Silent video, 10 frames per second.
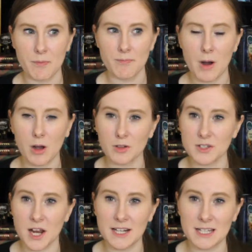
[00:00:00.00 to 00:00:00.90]
Muggle
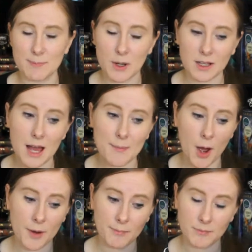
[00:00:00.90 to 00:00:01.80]
Studies book club
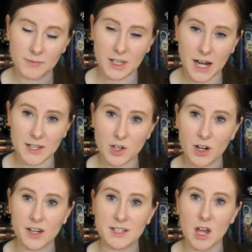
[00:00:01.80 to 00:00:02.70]
on the Night
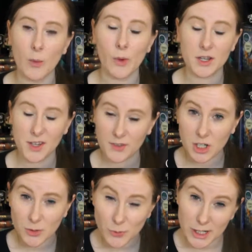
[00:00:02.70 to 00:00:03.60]
Circus. We also have a
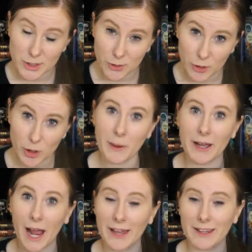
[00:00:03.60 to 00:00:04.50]
Goodreads group. I
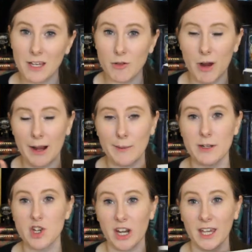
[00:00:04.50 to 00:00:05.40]
highly
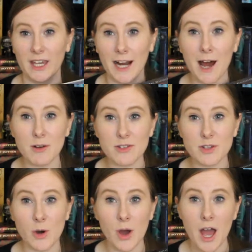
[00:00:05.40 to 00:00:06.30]
recommend checking it out.
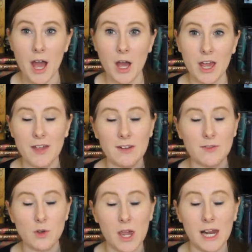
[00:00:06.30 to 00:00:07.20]
So even
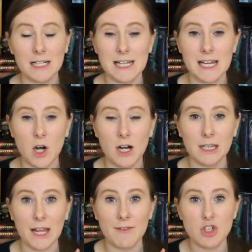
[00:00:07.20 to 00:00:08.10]
if you can't attend our
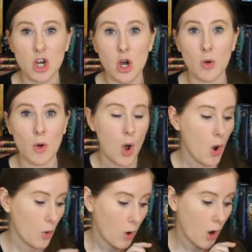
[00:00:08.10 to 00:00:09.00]
live show,
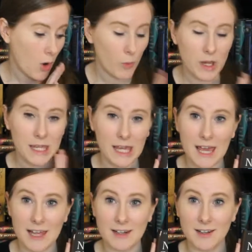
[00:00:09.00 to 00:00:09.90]
we
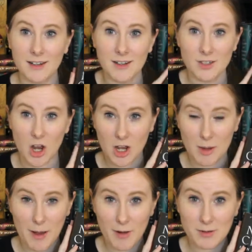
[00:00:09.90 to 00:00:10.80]
can talk
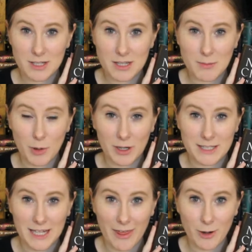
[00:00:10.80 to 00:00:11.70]
about the book
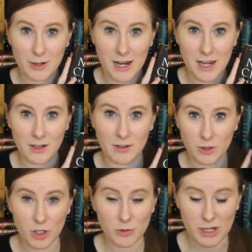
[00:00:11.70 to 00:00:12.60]
together in
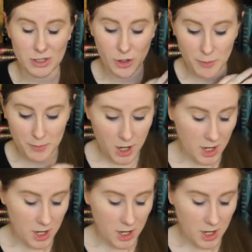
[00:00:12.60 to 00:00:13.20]
Goodreads group.